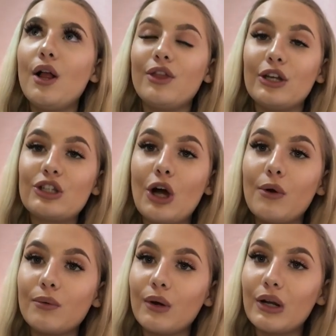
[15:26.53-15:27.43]
that
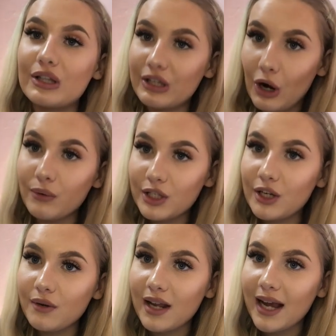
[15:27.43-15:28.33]
don't go to
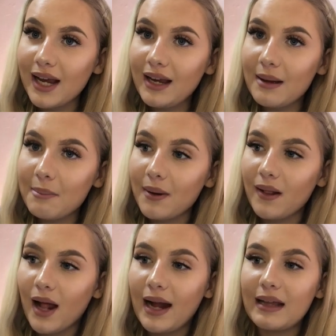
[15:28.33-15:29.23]
uni, but
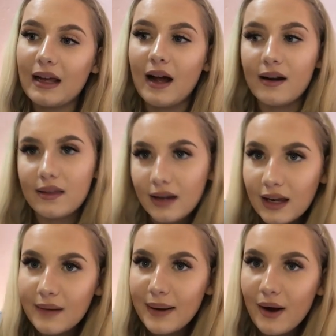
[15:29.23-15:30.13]
like they're kind of
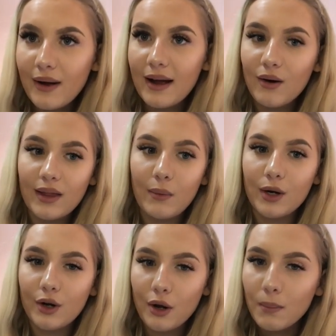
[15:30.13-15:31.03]
thinking about it, or they
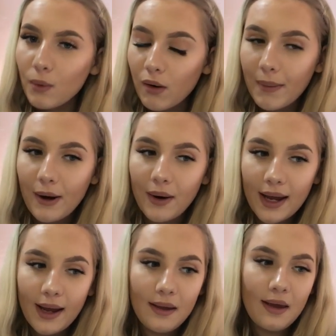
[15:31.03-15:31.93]
want to know more about
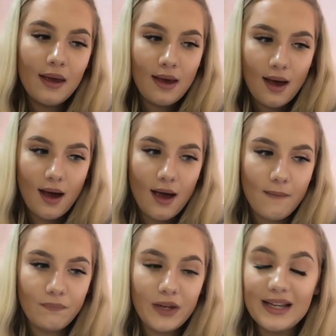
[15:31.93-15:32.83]

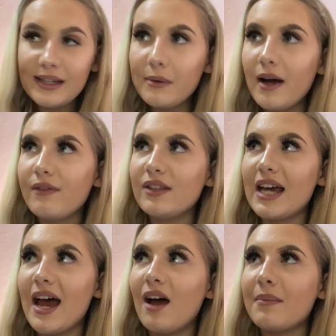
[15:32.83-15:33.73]
it. Is it worth the
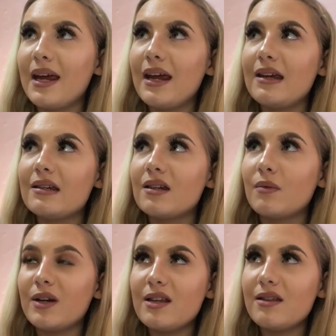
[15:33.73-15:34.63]
debt? I mean,
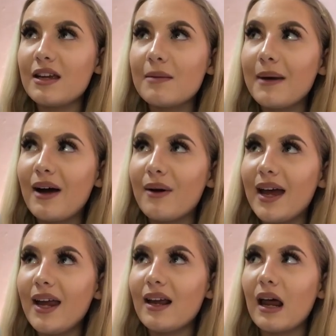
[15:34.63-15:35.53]
when you think about
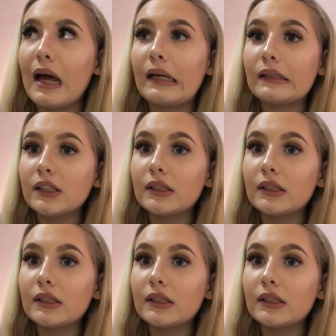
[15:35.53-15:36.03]
it, you're like,